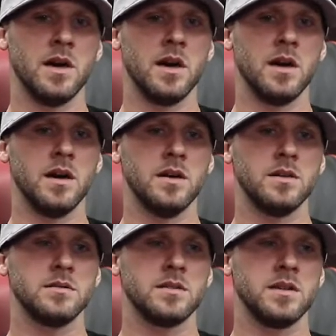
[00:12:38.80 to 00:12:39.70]
to
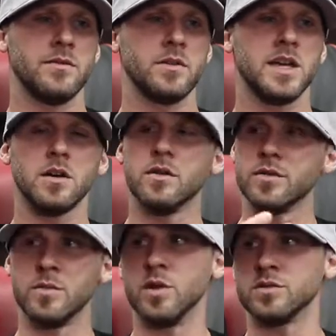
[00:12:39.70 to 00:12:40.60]
never get
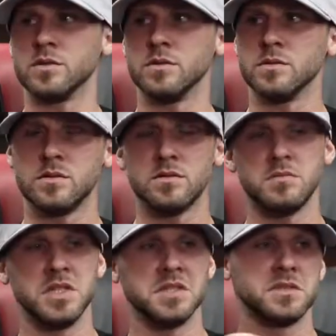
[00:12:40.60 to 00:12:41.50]
over emotional.
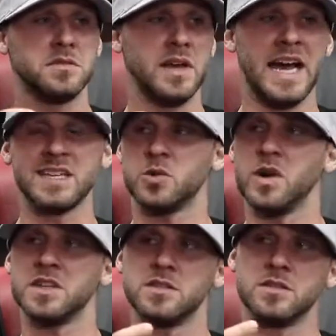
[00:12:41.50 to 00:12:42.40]
Just ask
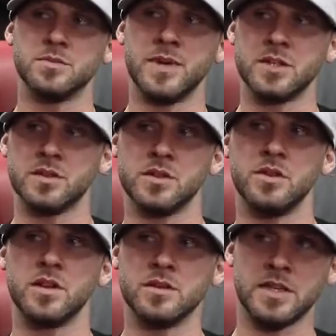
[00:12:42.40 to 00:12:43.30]
questions, make sure
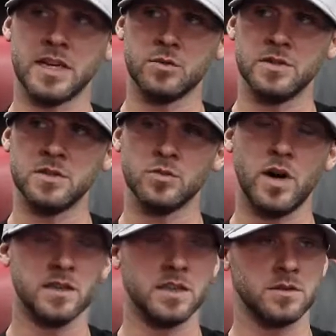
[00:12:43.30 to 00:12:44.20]
you understand the reasons
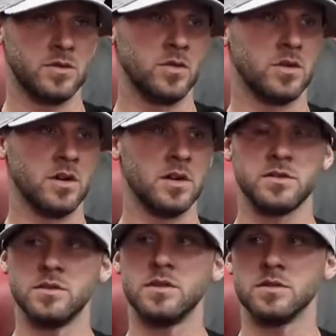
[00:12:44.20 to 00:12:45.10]
why things are going on
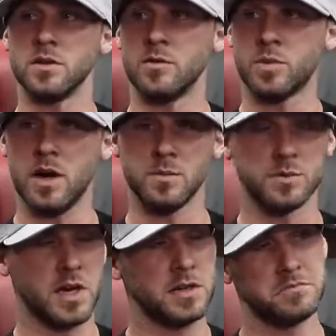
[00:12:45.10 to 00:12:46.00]
so you can solve
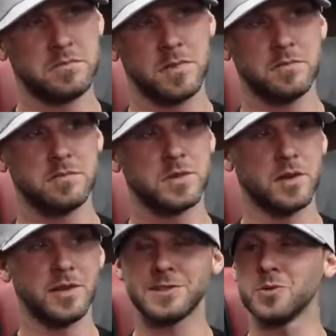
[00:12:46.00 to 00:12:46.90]
problems, right?
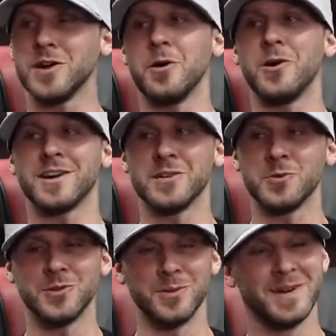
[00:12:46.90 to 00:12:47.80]
So that's the way I walk into
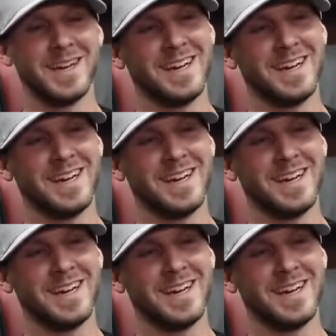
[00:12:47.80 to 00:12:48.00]
the room.